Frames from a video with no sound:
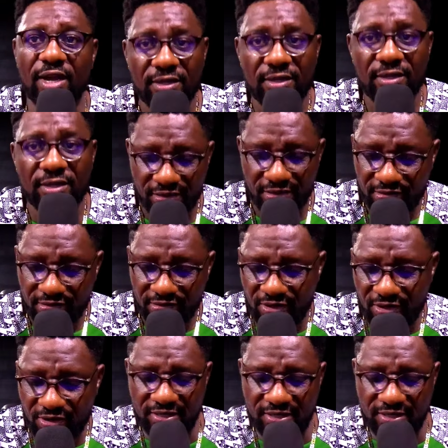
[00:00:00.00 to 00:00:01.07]
You can
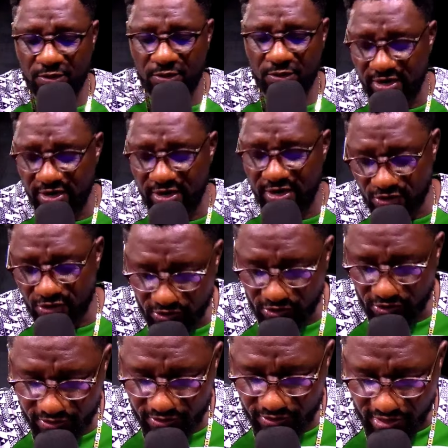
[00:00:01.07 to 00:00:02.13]
spread your
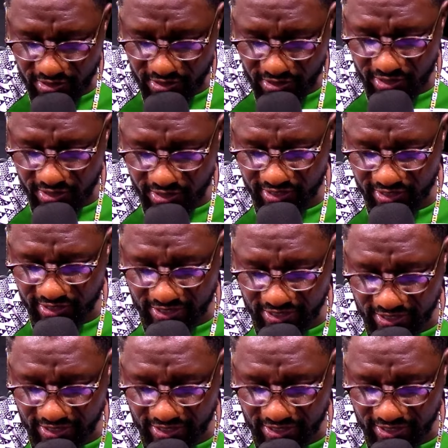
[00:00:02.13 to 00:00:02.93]
links as well.